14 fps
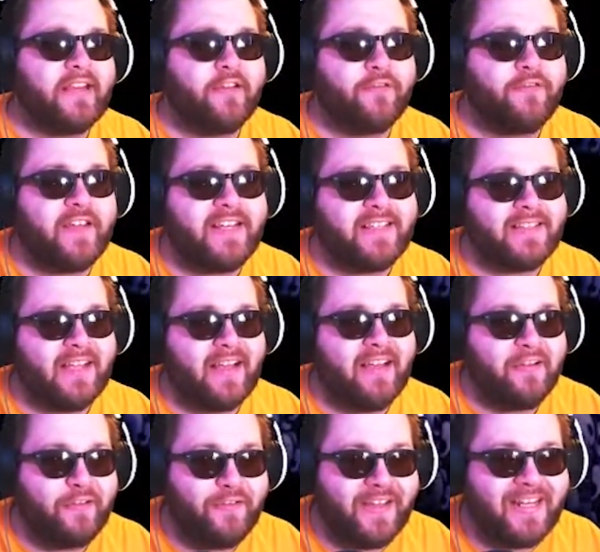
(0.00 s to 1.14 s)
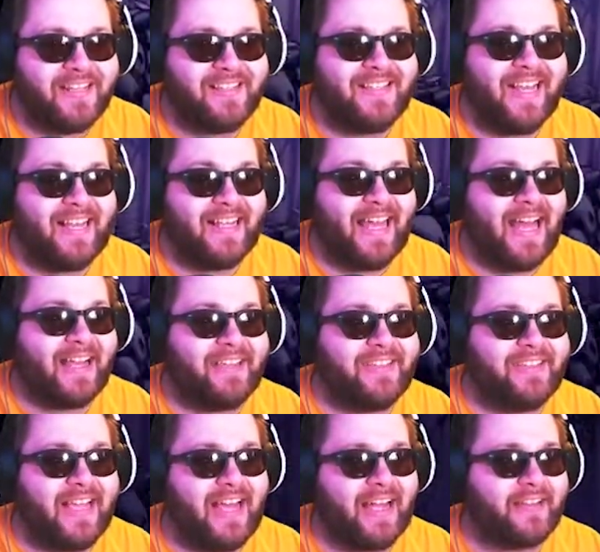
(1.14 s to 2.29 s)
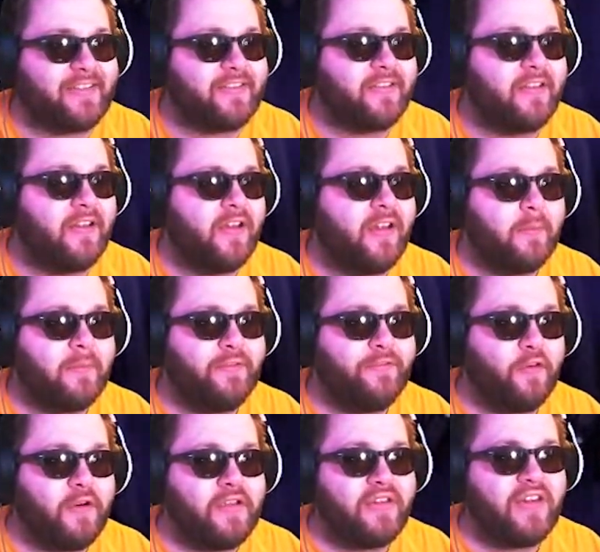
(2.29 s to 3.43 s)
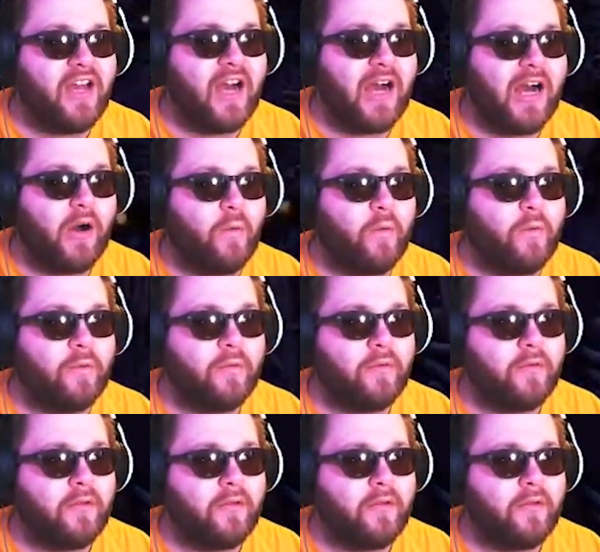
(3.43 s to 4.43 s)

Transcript: And get your Fetus Sack hacky sacks before you go.